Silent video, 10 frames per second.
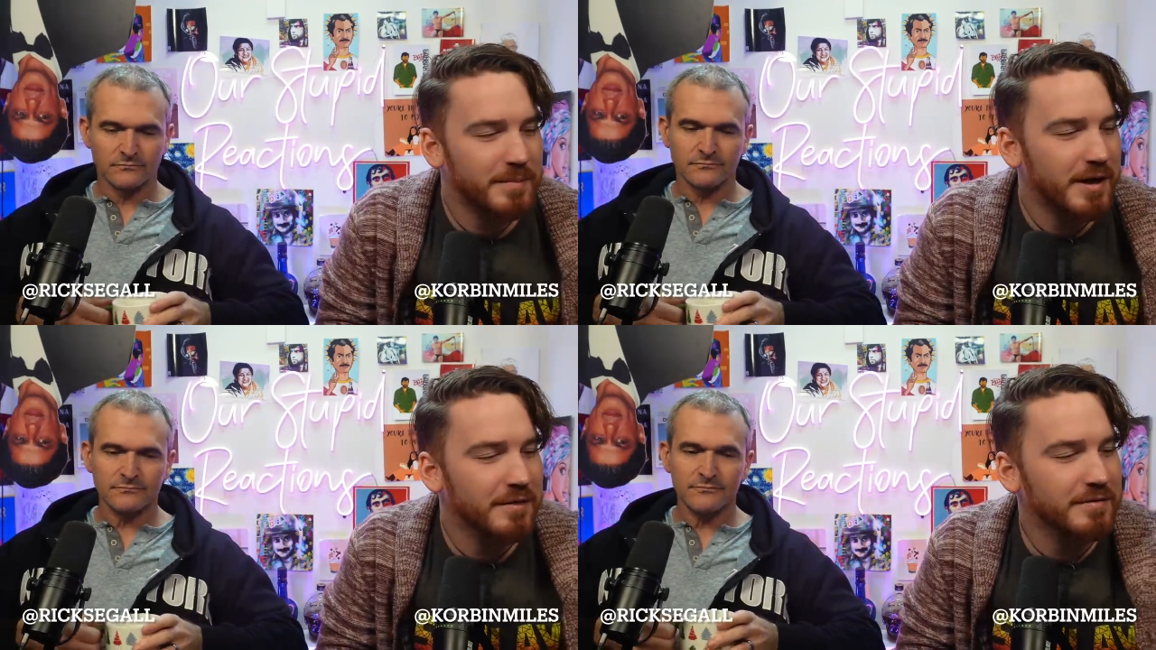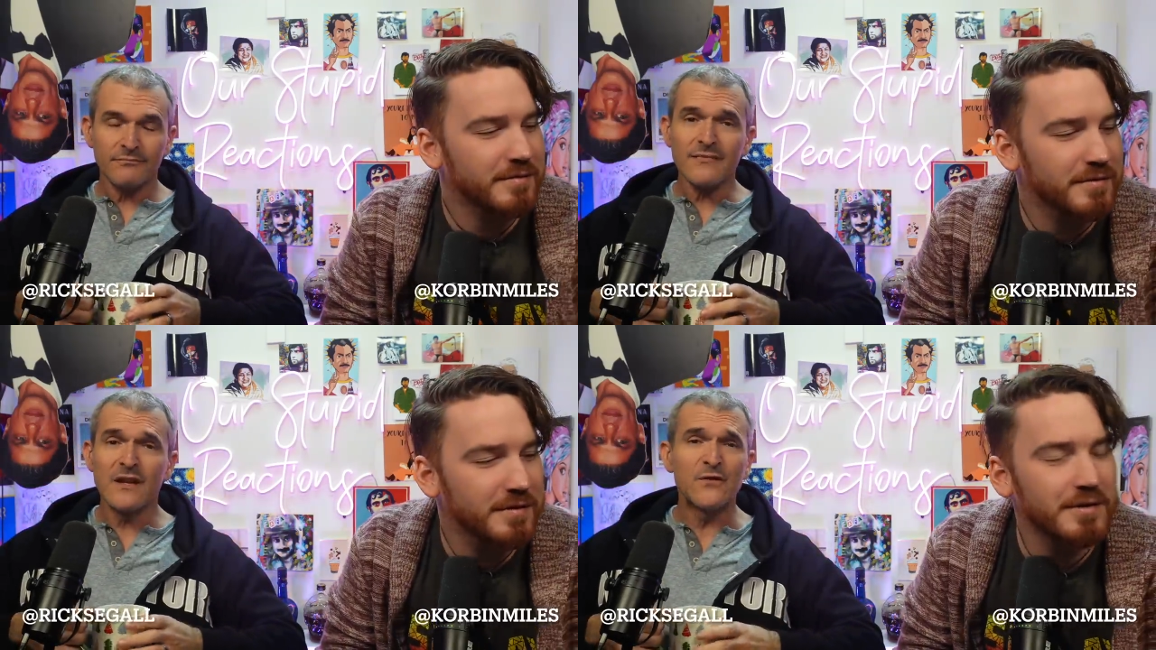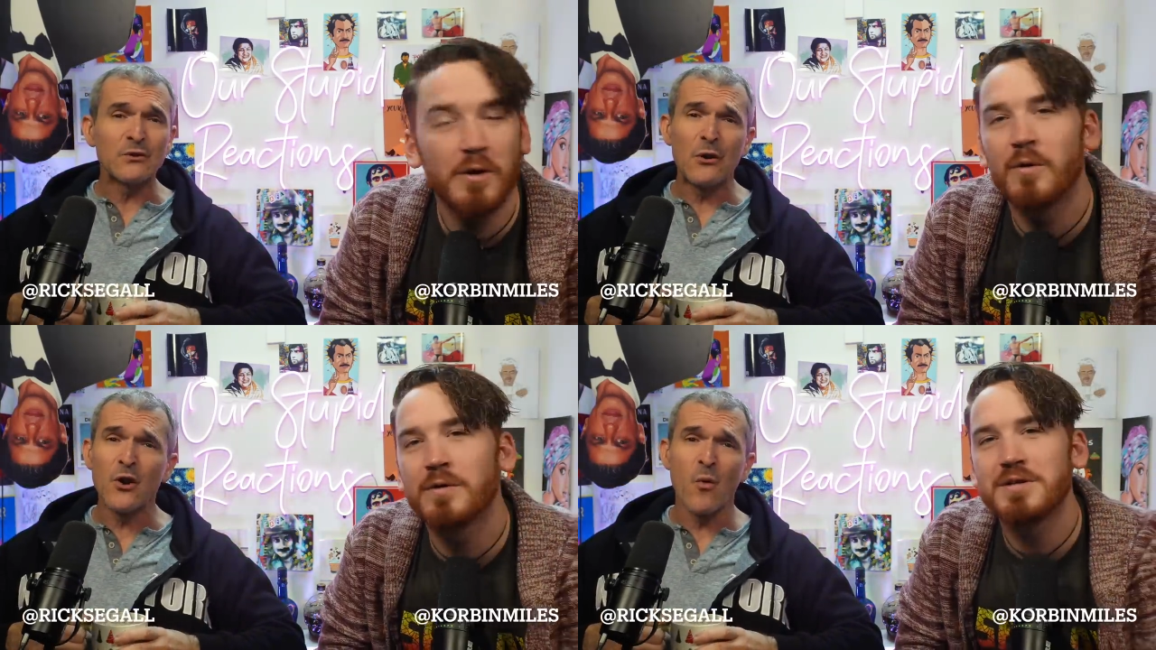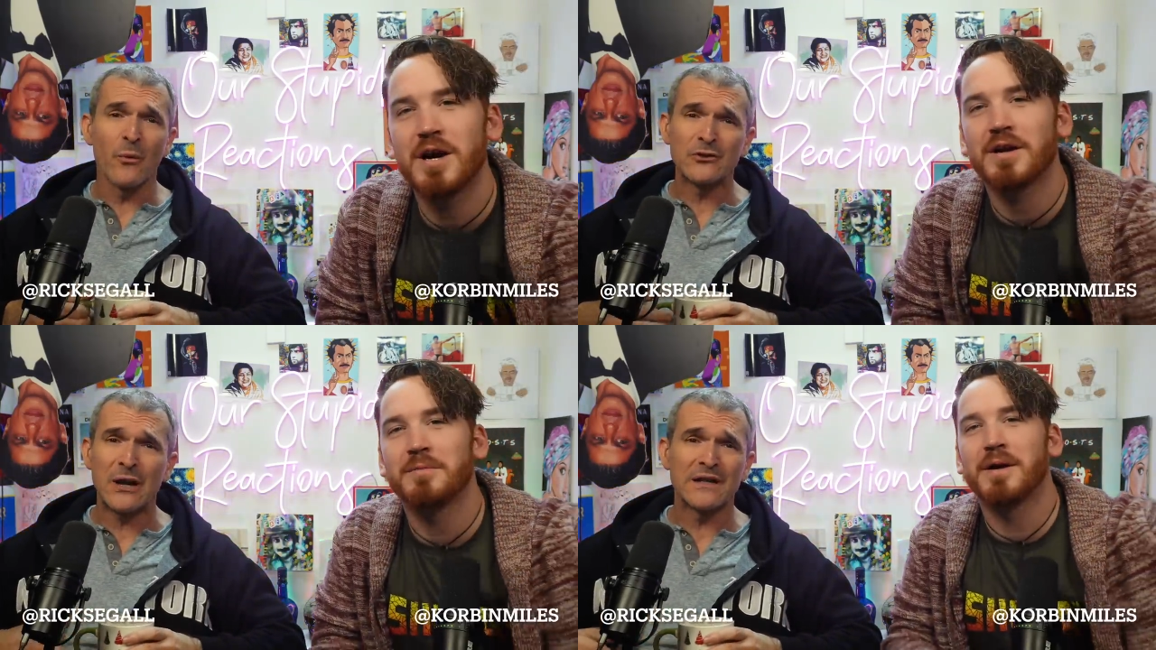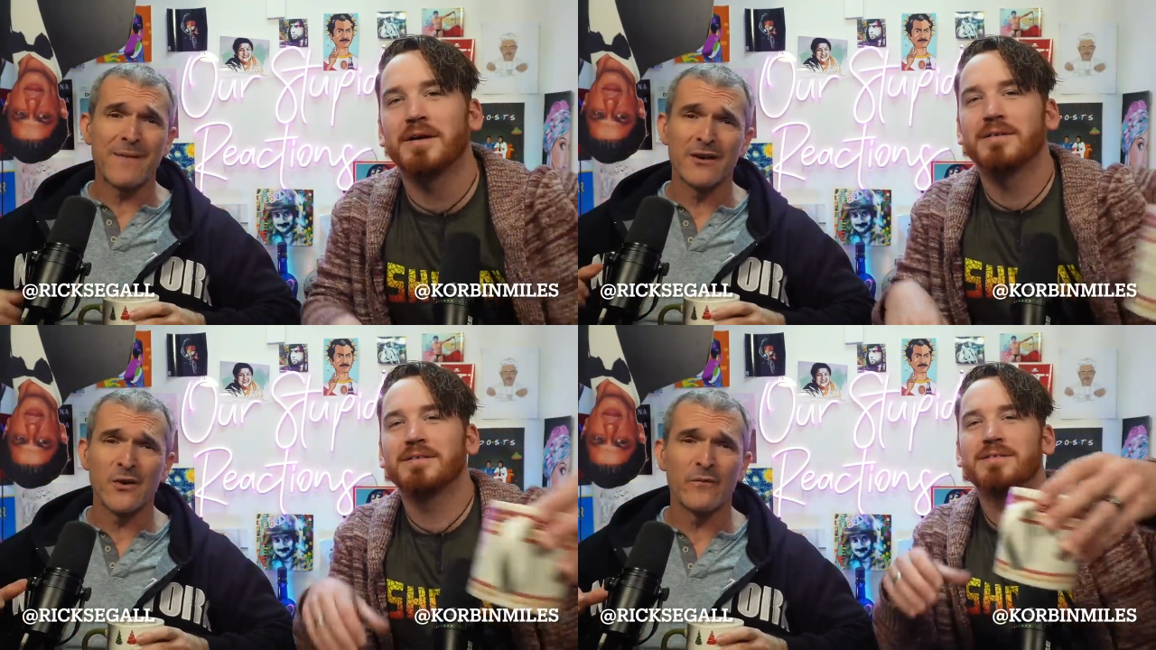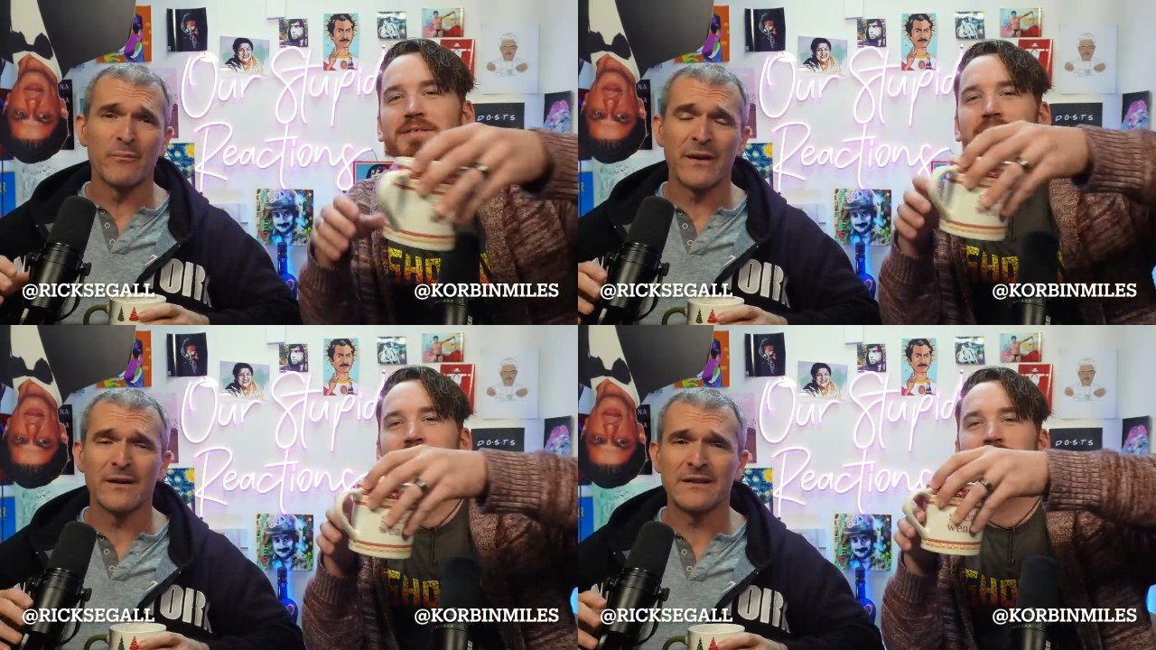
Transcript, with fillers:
Speaker 1: about. if you, know don't what know what we're talking about. about. you haven't paid